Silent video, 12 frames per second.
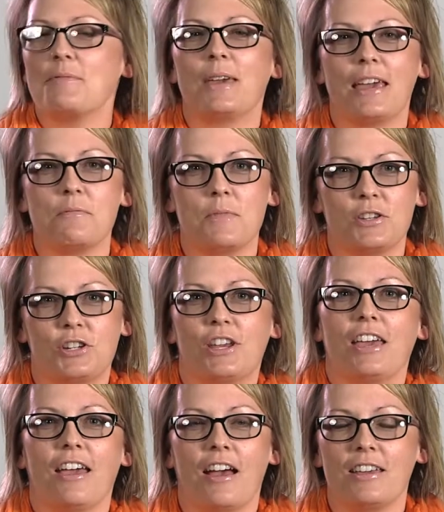I'm Kate
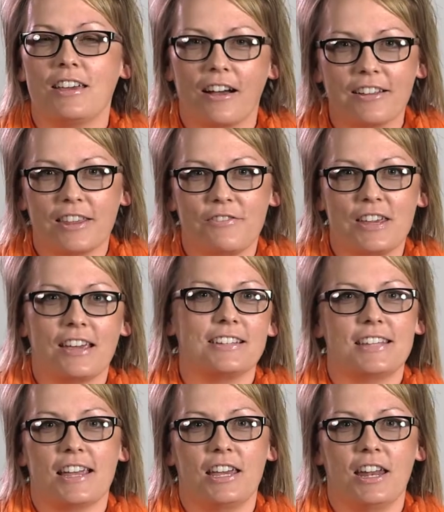Mischke, Young Living
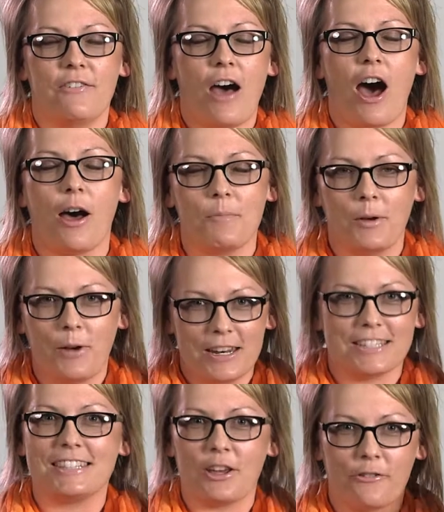Executive on my way
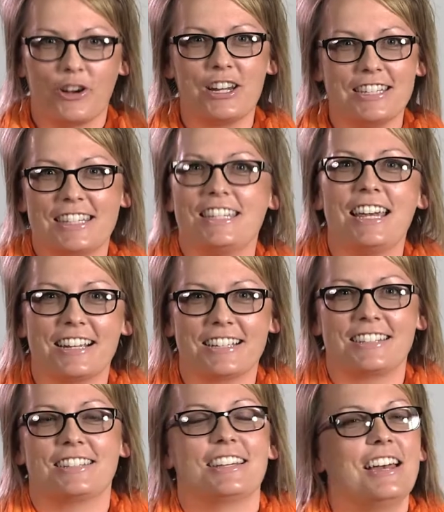to Silver in
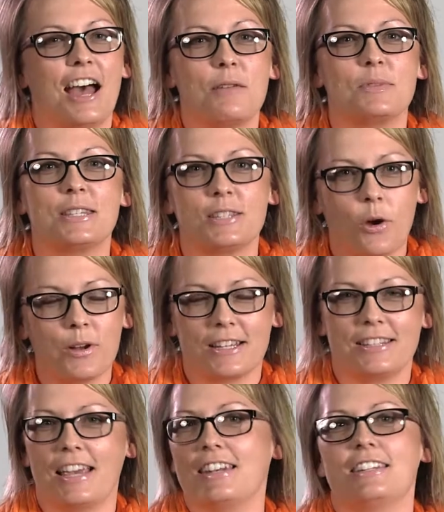Six. I'm so
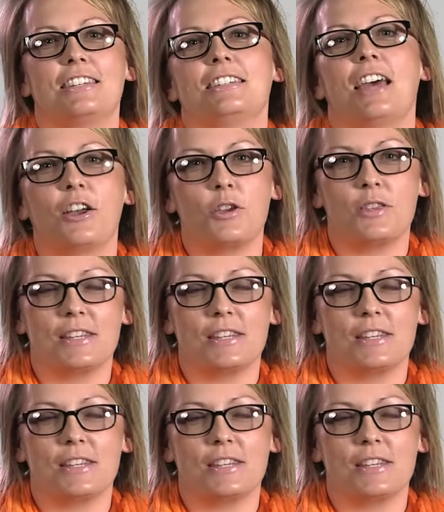excited to tell you